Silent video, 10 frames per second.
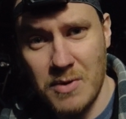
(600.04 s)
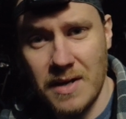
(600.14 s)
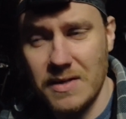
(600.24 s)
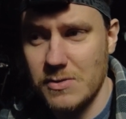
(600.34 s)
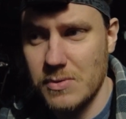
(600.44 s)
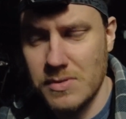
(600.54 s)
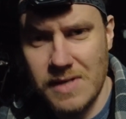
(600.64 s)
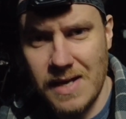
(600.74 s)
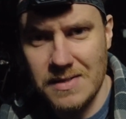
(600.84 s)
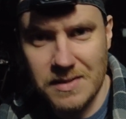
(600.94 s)
brightness was
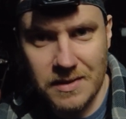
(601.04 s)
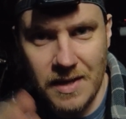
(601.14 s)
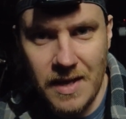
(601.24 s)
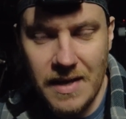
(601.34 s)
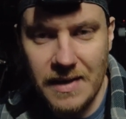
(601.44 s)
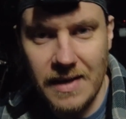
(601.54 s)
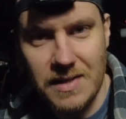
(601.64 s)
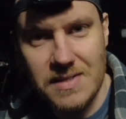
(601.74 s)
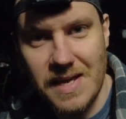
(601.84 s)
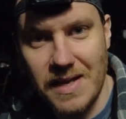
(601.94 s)
starting to kind
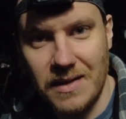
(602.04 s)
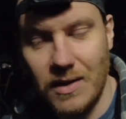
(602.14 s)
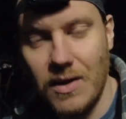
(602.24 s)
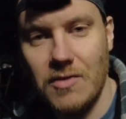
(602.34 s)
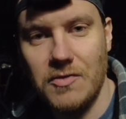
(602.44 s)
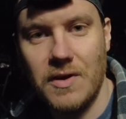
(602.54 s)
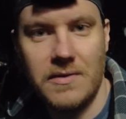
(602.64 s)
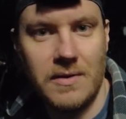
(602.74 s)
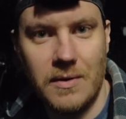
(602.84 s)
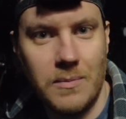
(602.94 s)
of tail off, and I
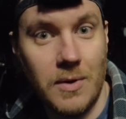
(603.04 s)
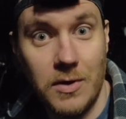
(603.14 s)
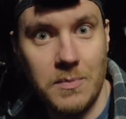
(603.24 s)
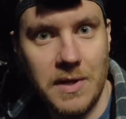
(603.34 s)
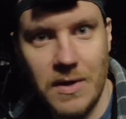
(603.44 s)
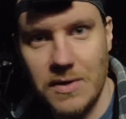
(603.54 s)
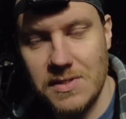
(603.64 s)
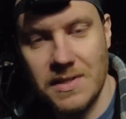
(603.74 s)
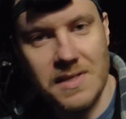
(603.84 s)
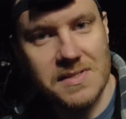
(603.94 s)
thought what could be
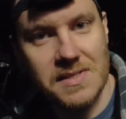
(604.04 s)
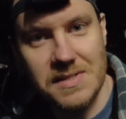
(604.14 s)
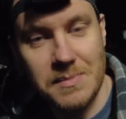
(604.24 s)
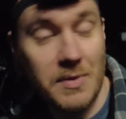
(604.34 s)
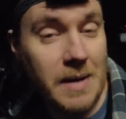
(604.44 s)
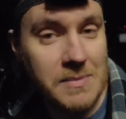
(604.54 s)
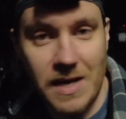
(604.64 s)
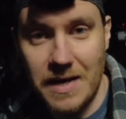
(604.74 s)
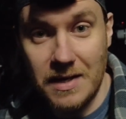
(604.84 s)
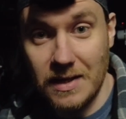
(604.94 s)
causing this is the perhaps
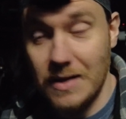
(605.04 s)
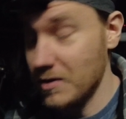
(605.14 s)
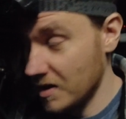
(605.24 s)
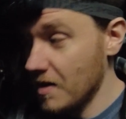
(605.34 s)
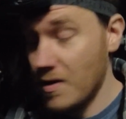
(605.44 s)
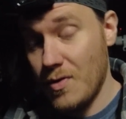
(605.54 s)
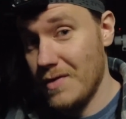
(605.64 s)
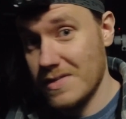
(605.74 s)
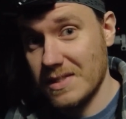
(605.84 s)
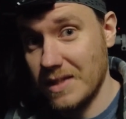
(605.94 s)
high cloud.
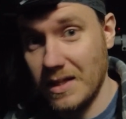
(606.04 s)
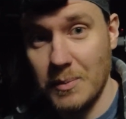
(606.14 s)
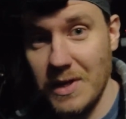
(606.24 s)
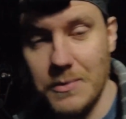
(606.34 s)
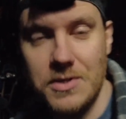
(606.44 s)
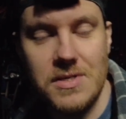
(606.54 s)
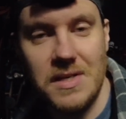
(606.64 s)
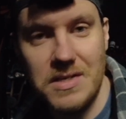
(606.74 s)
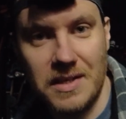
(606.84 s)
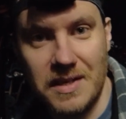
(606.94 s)
There is a little bit which
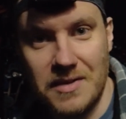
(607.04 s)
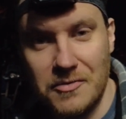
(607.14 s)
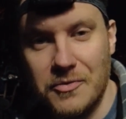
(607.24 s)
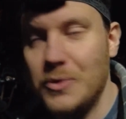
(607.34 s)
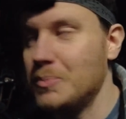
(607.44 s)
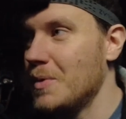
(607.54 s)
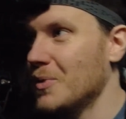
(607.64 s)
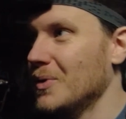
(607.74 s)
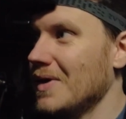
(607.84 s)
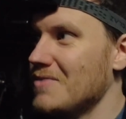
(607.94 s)
initially fooled me,
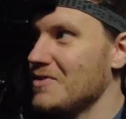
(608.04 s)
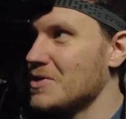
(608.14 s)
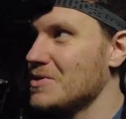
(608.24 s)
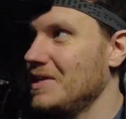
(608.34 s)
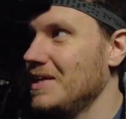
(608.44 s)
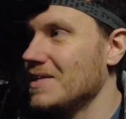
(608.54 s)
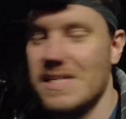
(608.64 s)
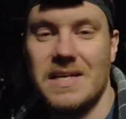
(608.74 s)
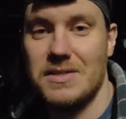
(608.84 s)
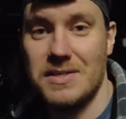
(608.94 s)
but eventually I
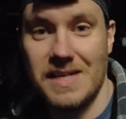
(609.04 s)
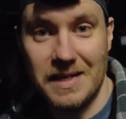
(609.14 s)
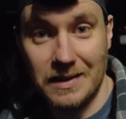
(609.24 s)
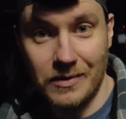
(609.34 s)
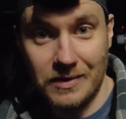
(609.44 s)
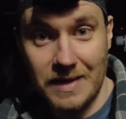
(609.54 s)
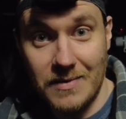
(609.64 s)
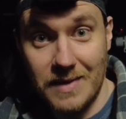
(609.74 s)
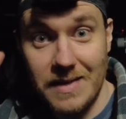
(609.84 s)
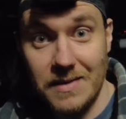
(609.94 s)
decided to take a look
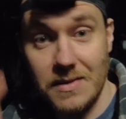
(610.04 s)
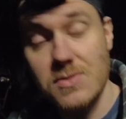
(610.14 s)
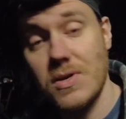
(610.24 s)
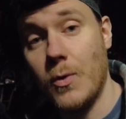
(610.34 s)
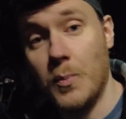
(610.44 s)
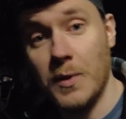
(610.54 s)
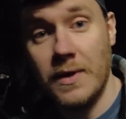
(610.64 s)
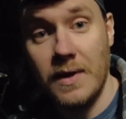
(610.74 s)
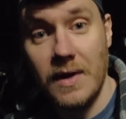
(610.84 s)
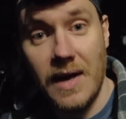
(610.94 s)
down the end of the scope,
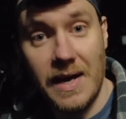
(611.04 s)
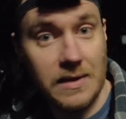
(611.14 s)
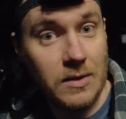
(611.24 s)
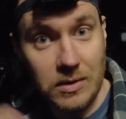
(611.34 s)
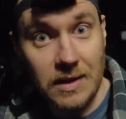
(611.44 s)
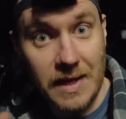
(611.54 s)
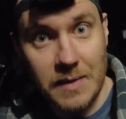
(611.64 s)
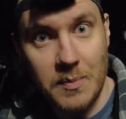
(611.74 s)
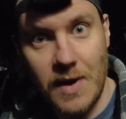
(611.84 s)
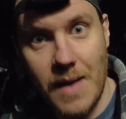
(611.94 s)
and it looked
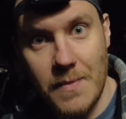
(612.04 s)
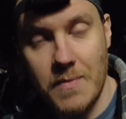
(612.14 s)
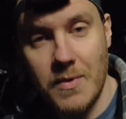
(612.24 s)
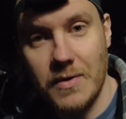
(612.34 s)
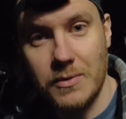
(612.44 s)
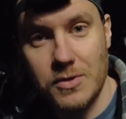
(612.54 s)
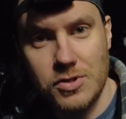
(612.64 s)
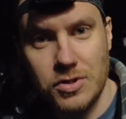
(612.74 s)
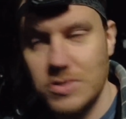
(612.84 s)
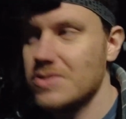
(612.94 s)
like the primary mirror was
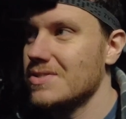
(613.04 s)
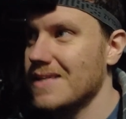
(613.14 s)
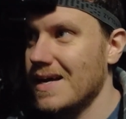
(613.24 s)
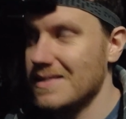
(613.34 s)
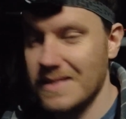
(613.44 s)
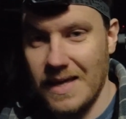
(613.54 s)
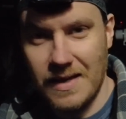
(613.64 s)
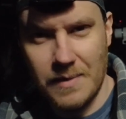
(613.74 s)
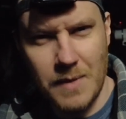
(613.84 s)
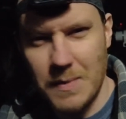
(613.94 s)
just starting to
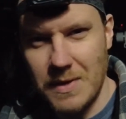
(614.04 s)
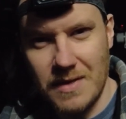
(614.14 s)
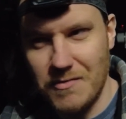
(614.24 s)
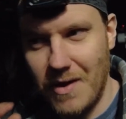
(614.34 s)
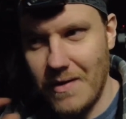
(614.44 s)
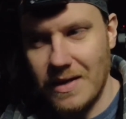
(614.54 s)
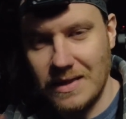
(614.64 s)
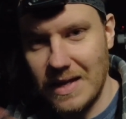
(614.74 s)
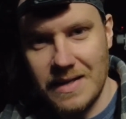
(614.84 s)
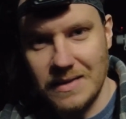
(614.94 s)
get maybe a very
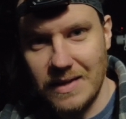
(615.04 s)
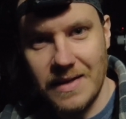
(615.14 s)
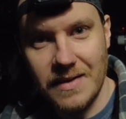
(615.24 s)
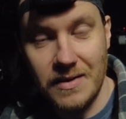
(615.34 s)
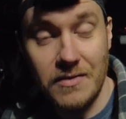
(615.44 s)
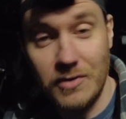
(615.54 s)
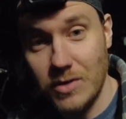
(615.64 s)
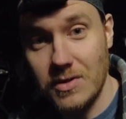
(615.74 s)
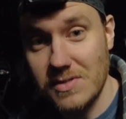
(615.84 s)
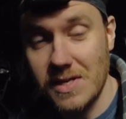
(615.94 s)
light layer of
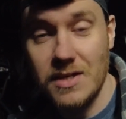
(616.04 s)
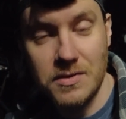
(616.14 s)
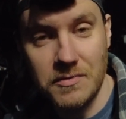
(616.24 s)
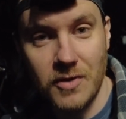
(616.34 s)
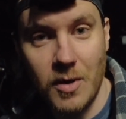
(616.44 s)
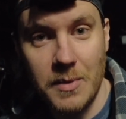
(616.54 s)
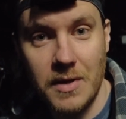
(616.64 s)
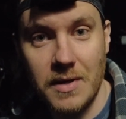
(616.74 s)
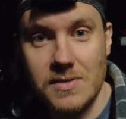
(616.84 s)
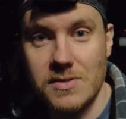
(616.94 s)
condensation forming
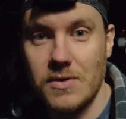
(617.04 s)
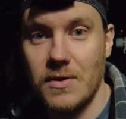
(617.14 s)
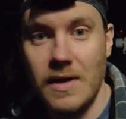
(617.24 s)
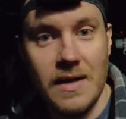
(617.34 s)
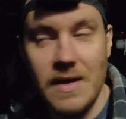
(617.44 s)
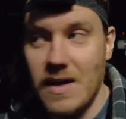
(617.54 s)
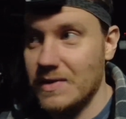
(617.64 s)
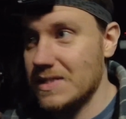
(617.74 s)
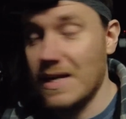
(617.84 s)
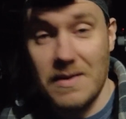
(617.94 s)
on it. So I
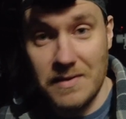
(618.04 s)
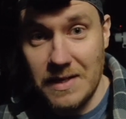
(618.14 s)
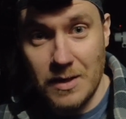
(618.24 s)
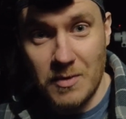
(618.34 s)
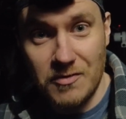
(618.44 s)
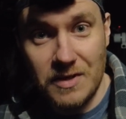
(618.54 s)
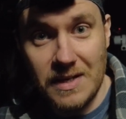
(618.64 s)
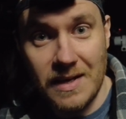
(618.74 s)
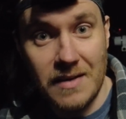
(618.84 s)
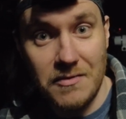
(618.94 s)
had to kind of think on my
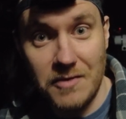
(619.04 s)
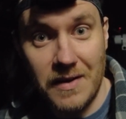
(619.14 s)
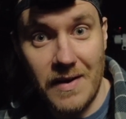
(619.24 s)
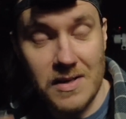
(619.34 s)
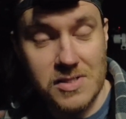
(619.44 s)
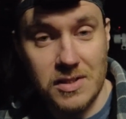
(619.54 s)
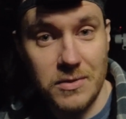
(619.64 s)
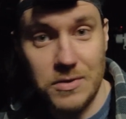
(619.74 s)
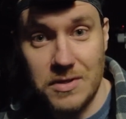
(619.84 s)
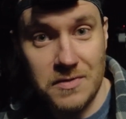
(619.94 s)
feet and figure out a
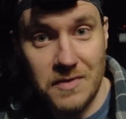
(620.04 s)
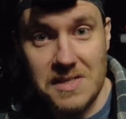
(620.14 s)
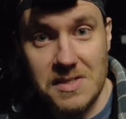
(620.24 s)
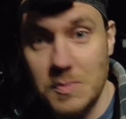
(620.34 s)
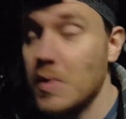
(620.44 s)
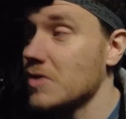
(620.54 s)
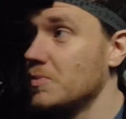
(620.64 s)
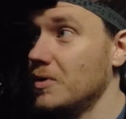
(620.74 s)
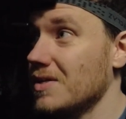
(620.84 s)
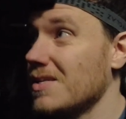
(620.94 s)
solution as fast as
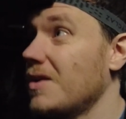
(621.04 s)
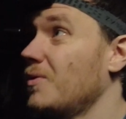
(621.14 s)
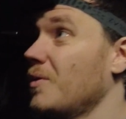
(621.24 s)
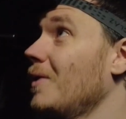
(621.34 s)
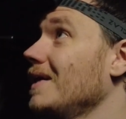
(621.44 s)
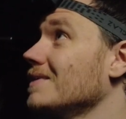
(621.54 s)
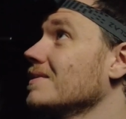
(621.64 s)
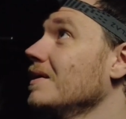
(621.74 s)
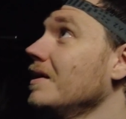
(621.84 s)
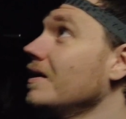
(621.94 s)
possible, as I don't want to waste